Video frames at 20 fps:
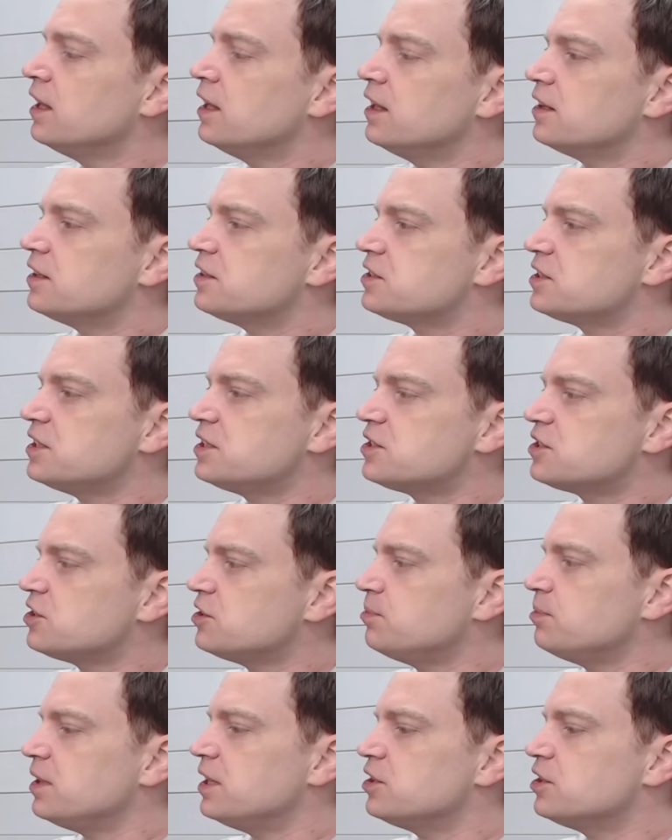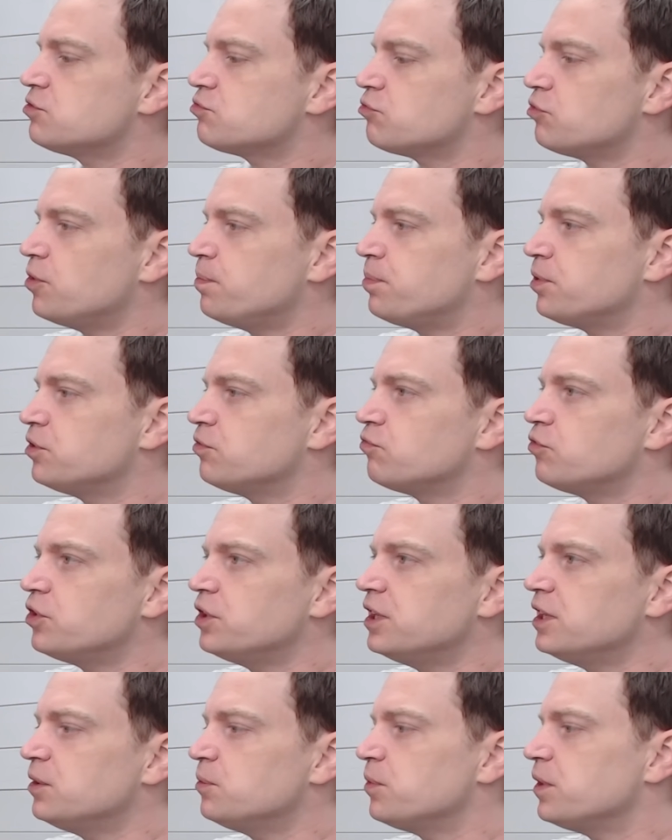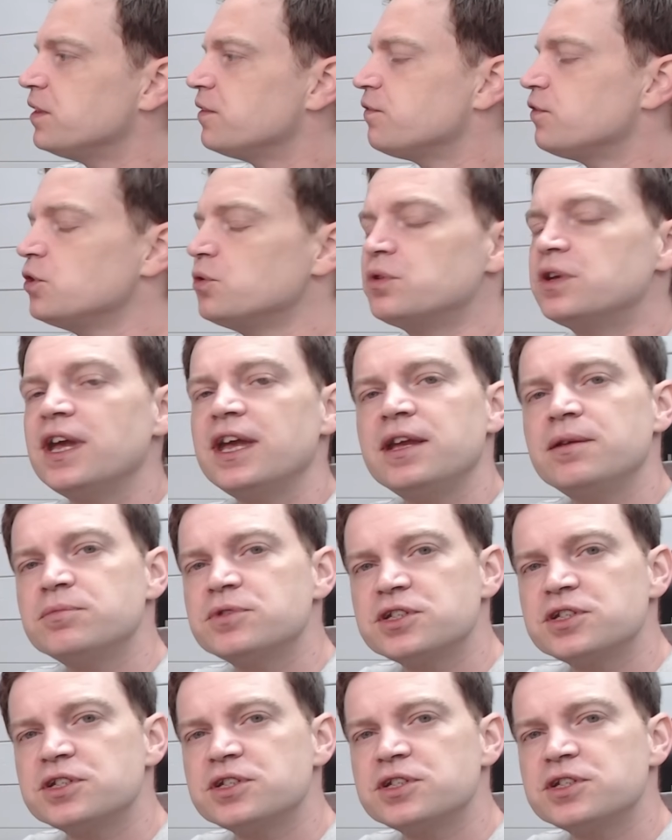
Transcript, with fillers: The system is up and running with a few games